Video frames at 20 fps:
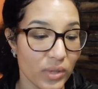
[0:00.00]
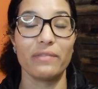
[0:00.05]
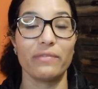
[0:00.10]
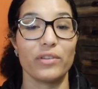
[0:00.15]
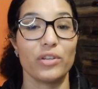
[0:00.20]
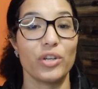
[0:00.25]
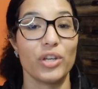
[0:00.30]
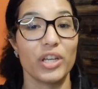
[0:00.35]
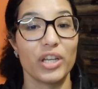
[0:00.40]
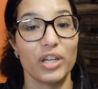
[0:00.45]
If
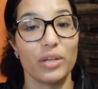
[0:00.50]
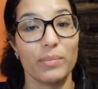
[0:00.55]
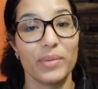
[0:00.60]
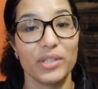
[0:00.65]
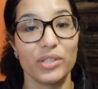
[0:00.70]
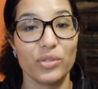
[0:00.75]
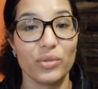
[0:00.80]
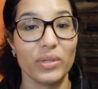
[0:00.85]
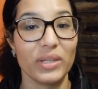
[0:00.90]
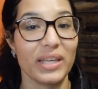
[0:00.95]
you know you're going to
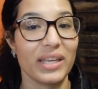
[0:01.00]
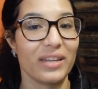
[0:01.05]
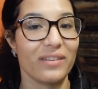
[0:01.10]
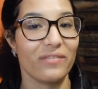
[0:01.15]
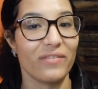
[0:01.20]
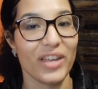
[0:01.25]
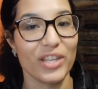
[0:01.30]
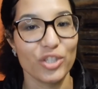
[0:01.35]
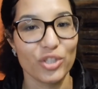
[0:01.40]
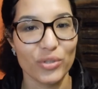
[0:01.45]
be doing like an
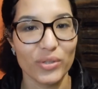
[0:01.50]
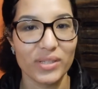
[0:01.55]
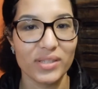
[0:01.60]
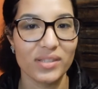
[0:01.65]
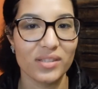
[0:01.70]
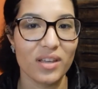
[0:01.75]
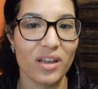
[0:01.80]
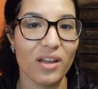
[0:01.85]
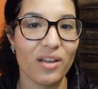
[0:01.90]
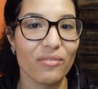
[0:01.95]
adventurous
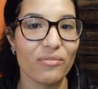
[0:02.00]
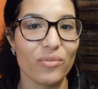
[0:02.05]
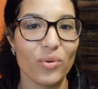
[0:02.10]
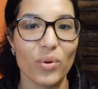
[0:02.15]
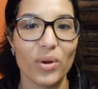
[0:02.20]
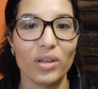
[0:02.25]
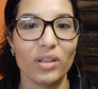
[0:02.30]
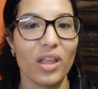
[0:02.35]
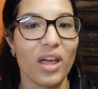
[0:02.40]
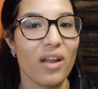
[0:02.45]
stuff
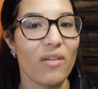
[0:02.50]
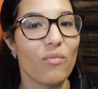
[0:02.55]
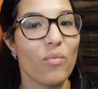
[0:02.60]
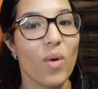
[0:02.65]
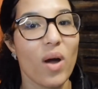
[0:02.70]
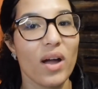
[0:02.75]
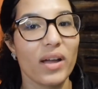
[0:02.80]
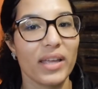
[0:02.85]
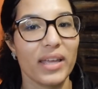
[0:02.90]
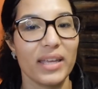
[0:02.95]
or a lot of
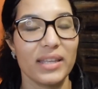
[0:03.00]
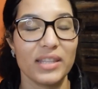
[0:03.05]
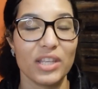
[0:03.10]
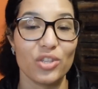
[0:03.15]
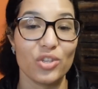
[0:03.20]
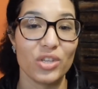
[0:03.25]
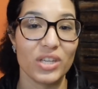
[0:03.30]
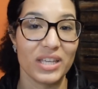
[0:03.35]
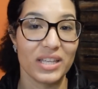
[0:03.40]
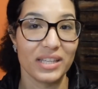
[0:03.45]
walking,
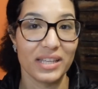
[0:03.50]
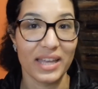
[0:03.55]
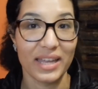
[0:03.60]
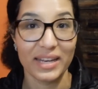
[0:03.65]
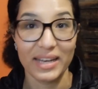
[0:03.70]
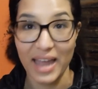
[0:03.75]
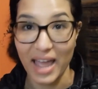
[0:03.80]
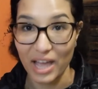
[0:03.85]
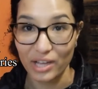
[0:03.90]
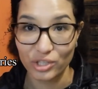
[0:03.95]
then you can get
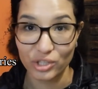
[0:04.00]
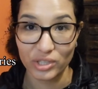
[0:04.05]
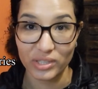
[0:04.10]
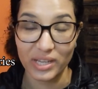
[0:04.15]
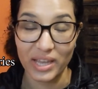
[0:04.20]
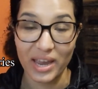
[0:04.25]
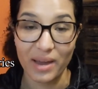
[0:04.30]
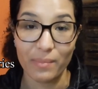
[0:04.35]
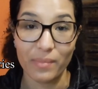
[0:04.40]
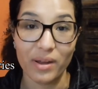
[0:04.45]
an action
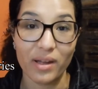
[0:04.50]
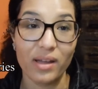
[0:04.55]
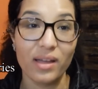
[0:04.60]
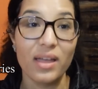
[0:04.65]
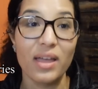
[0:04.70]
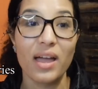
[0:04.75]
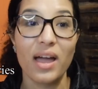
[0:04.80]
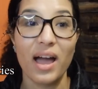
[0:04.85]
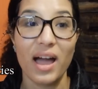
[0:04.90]
camera.